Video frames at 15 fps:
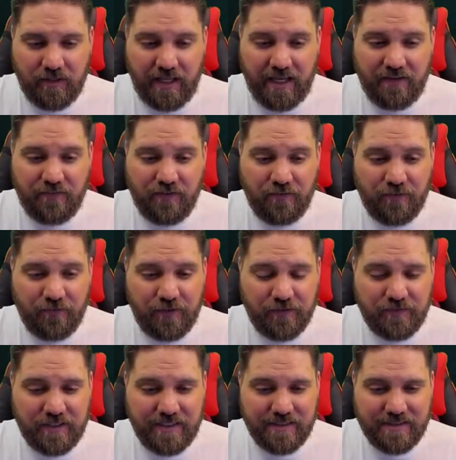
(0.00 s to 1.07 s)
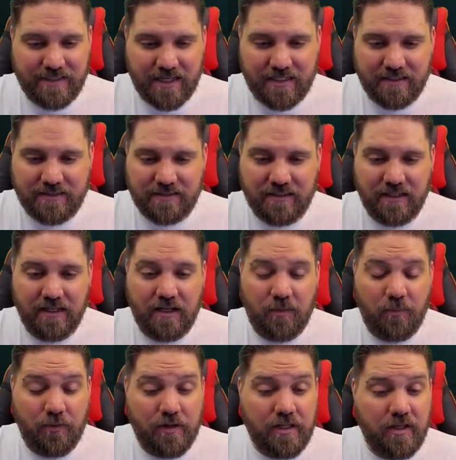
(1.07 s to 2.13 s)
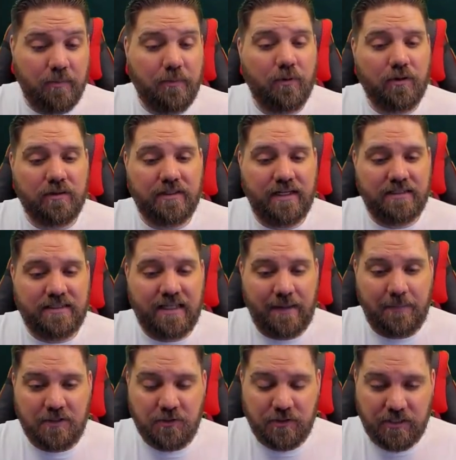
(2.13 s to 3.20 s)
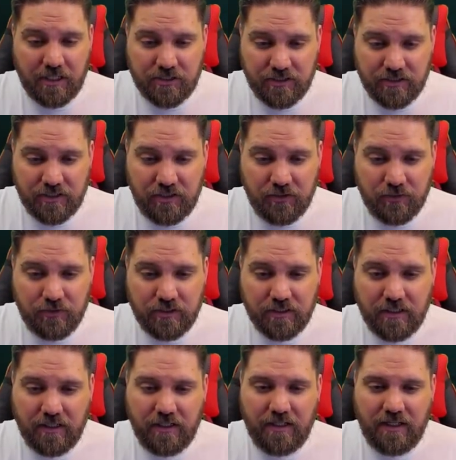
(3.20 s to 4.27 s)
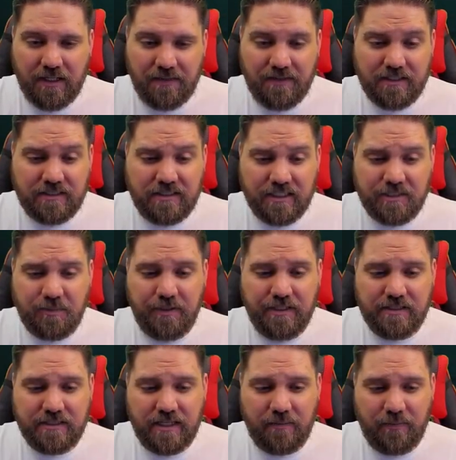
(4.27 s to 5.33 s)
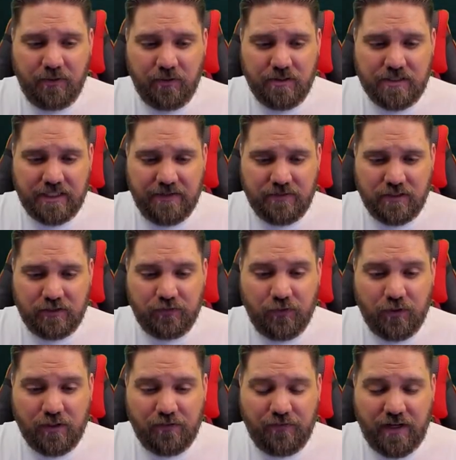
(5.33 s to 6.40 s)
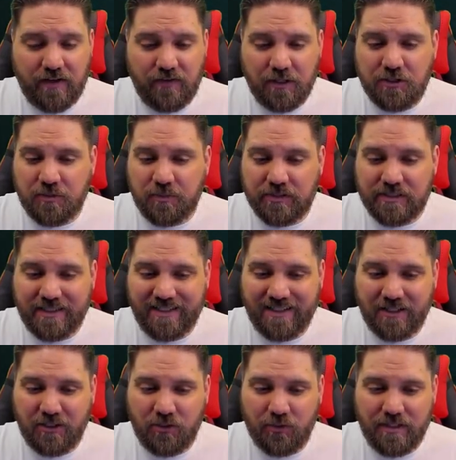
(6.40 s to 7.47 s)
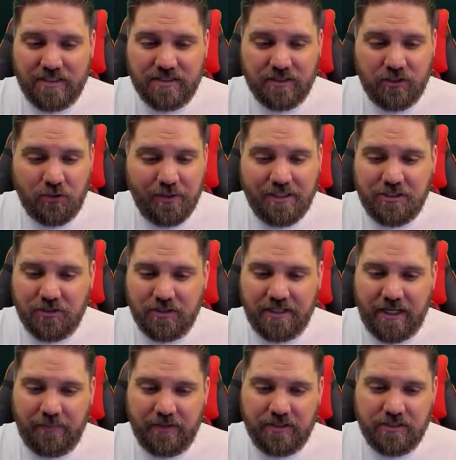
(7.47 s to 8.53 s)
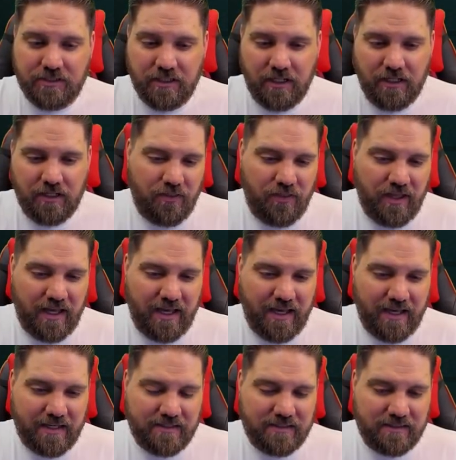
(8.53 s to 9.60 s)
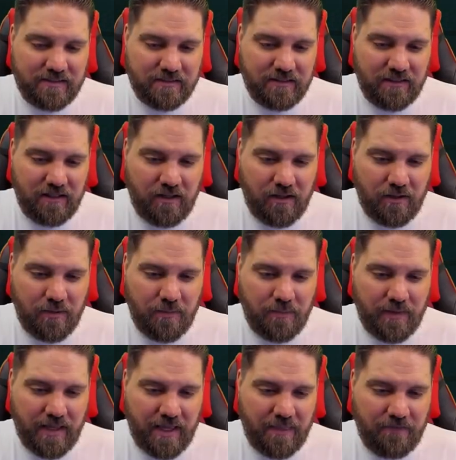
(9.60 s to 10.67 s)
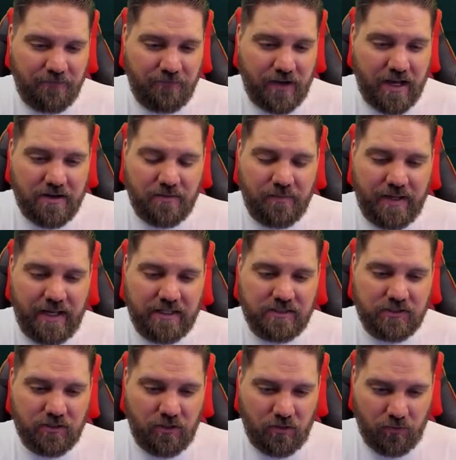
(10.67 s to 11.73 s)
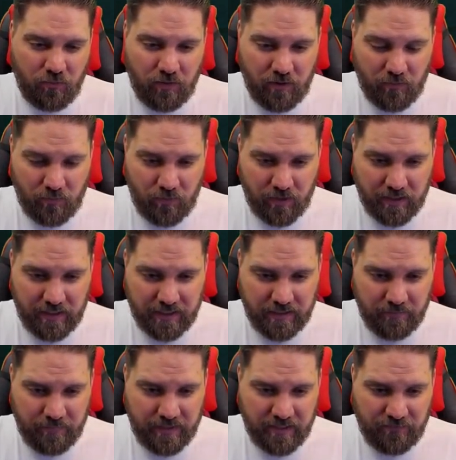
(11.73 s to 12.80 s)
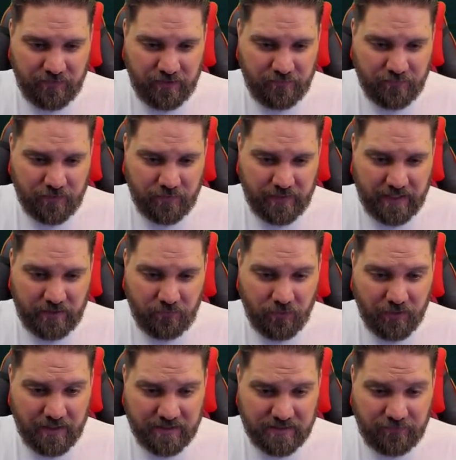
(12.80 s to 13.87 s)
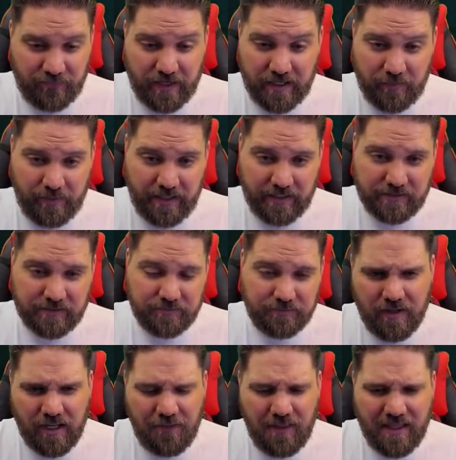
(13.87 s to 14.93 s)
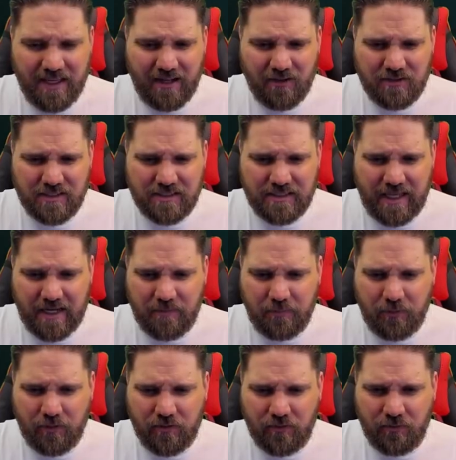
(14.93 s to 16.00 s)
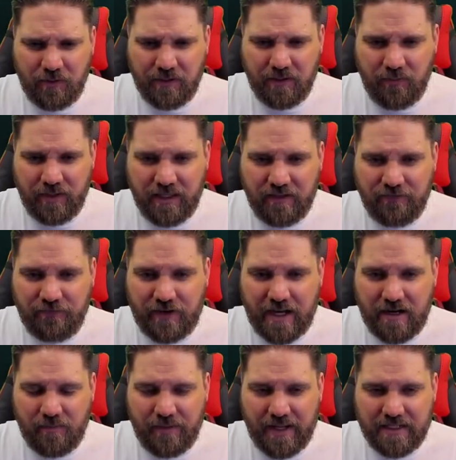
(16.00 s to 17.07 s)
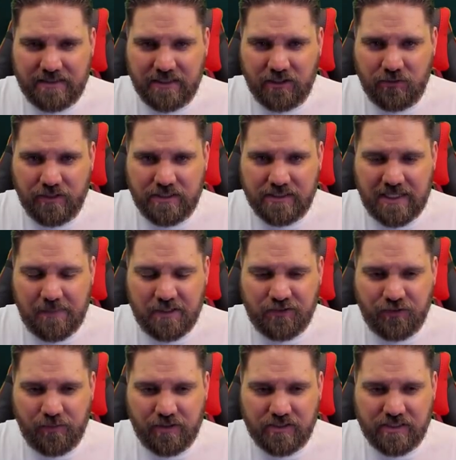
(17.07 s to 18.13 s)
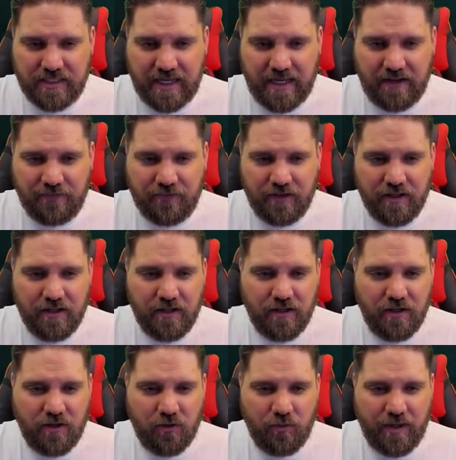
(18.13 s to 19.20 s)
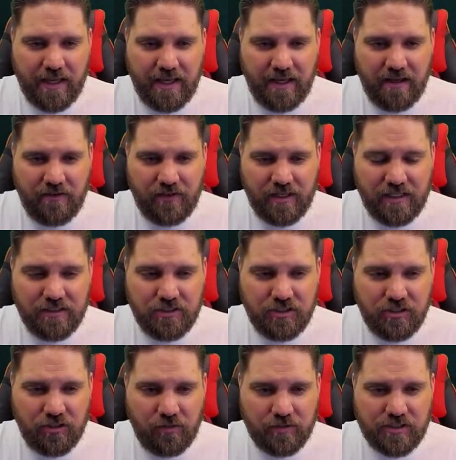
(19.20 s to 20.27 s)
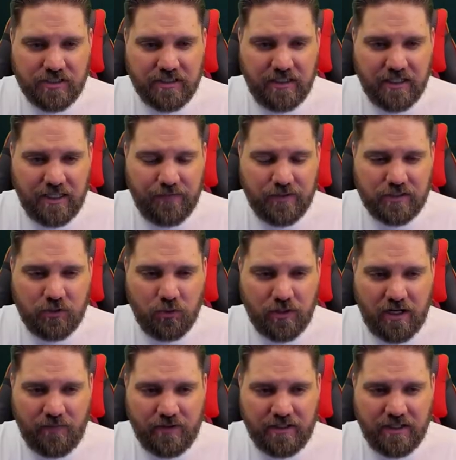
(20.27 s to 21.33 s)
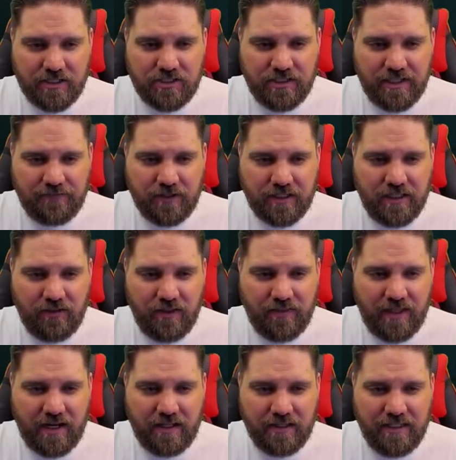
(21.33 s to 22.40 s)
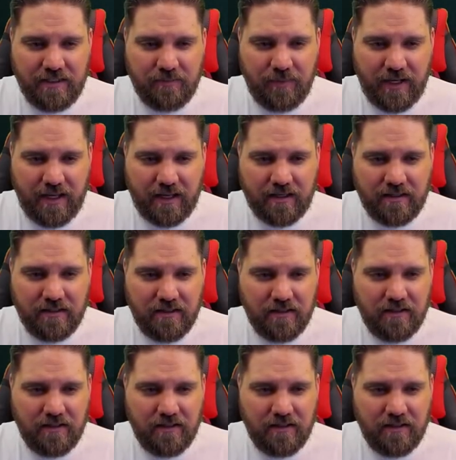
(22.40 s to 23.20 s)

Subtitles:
life for 15 seconds. Pretty important. That damage reduction is huge. The 6-piece set bonus gives us 4,500% increased creature damage. The Hex and the Fire Bats are what we're going to get benefit from that. Really, it's the Fire Bats. Nothing else is that important, really. We get Fire Bats increased damage from our staff. We have In-Geom, which is going to give us cooldown reduction after killing that elite pack.